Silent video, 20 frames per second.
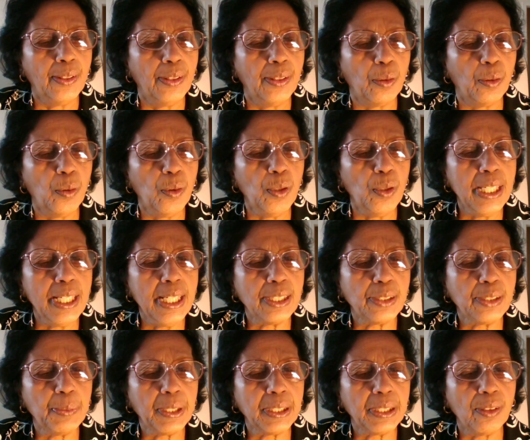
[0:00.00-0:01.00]
The only
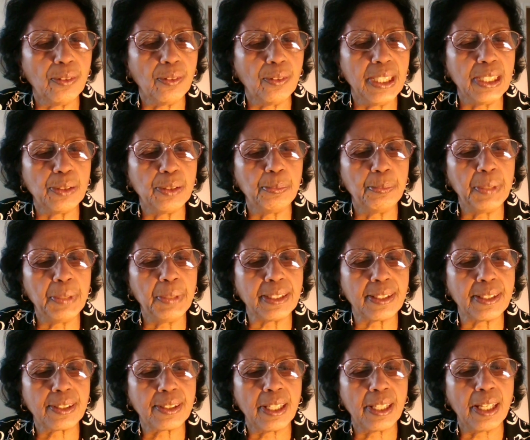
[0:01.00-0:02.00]
aspect of these
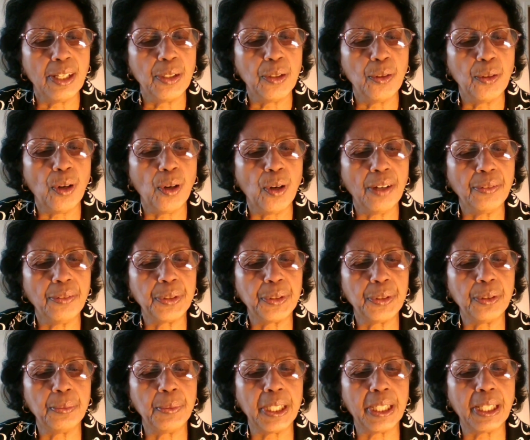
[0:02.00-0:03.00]
myths, you have
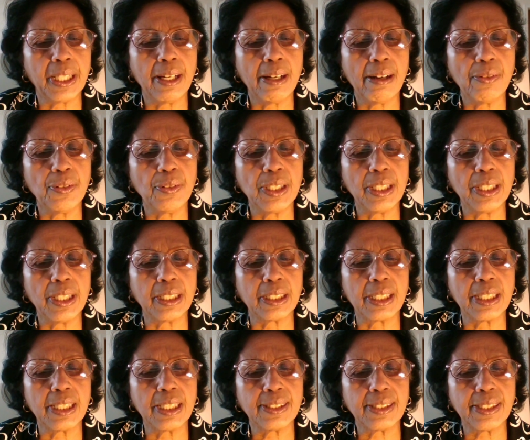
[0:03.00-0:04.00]
to be careful in
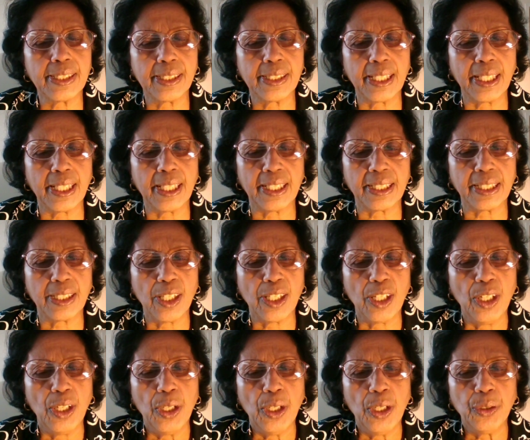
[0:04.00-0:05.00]
considering it.
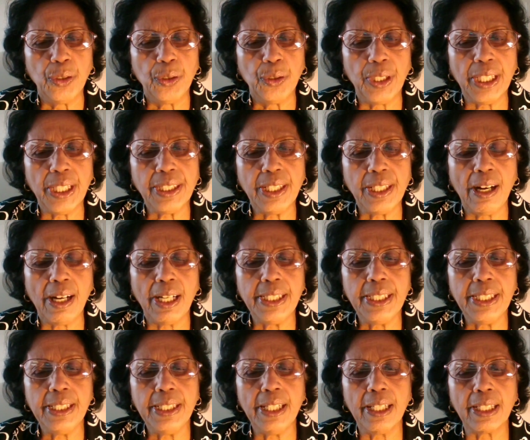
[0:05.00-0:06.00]
To get
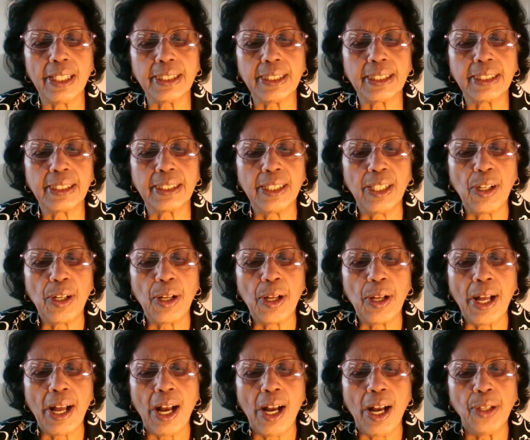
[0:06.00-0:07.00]
ideas,
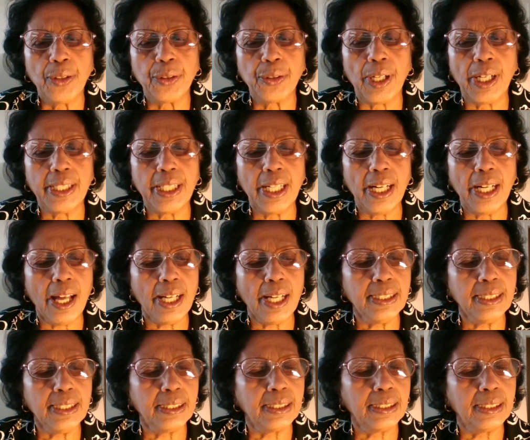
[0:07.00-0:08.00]
to
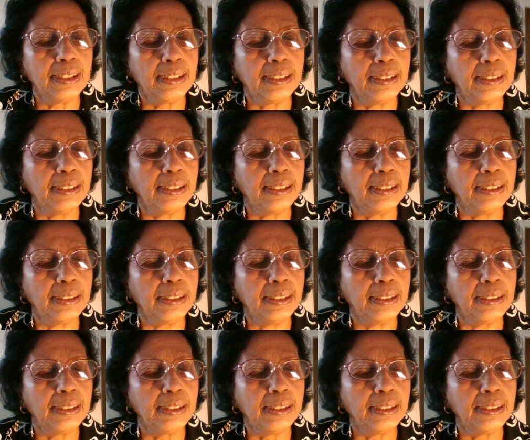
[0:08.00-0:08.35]
analyze,